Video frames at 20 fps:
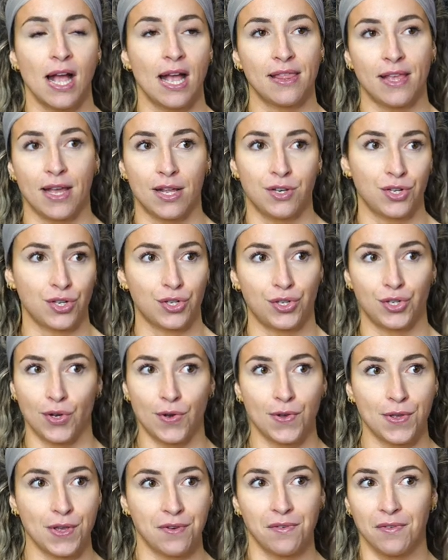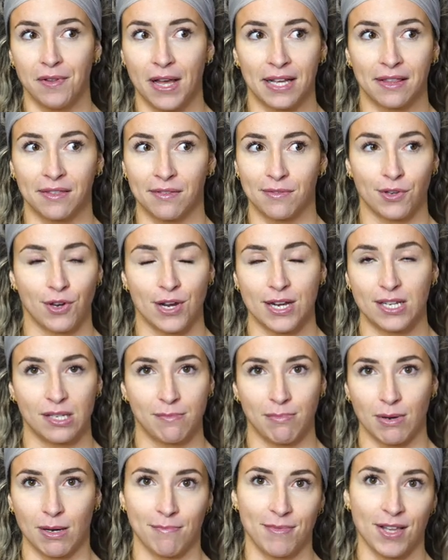and then just show you like the crazy
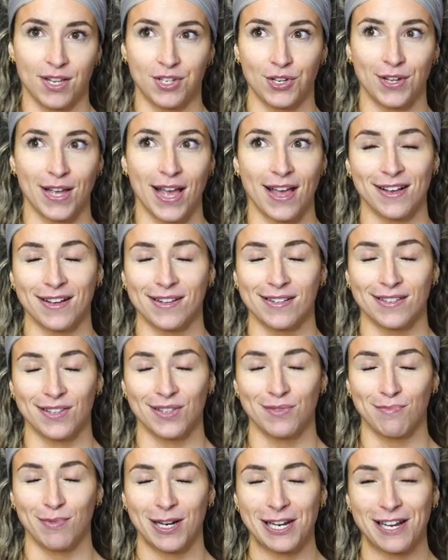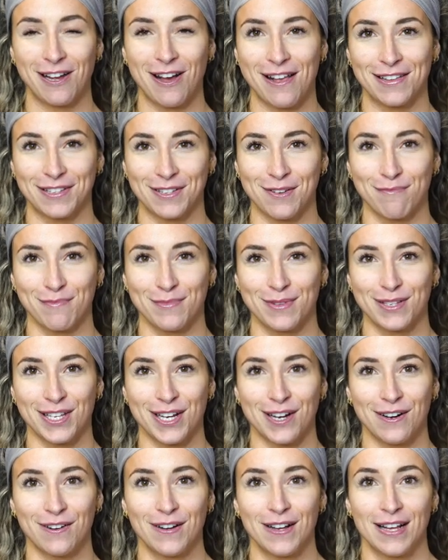pump that you get because it's pretty awesome.
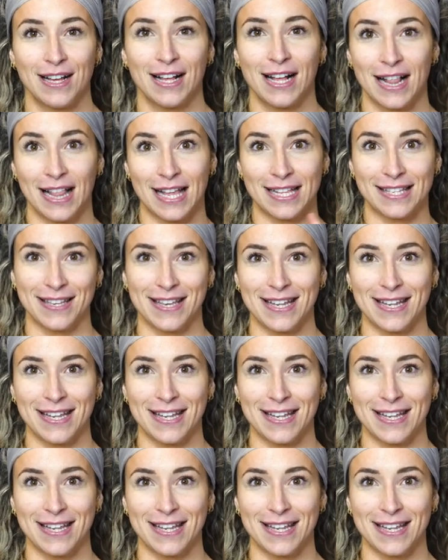So let's